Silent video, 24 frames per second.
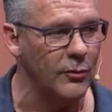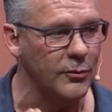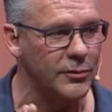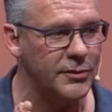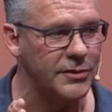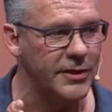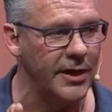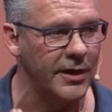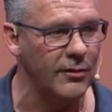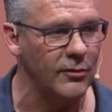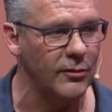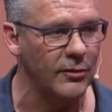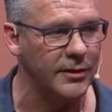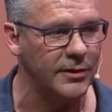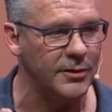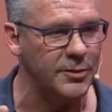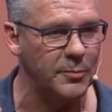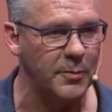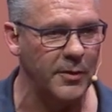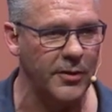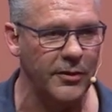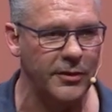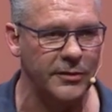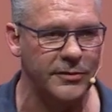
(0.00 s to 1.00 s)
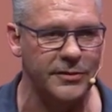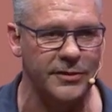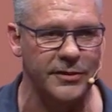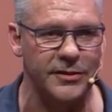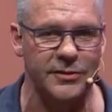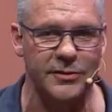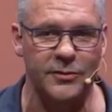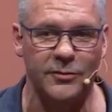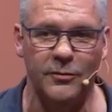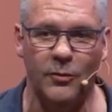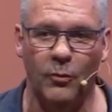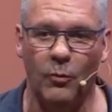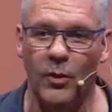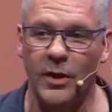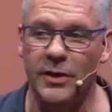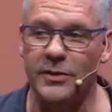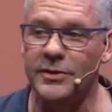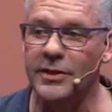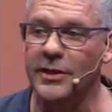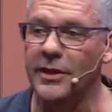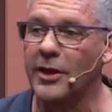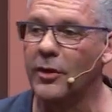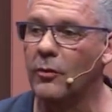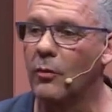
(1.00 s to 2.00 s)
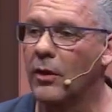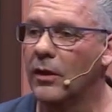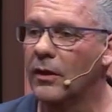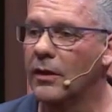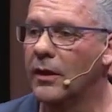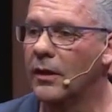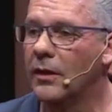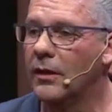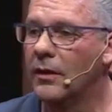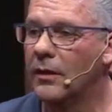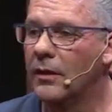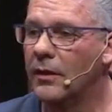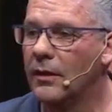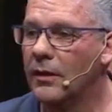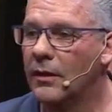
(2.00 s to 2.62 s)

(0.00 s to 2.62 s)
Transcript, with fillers: all those single experiences, what does it equal?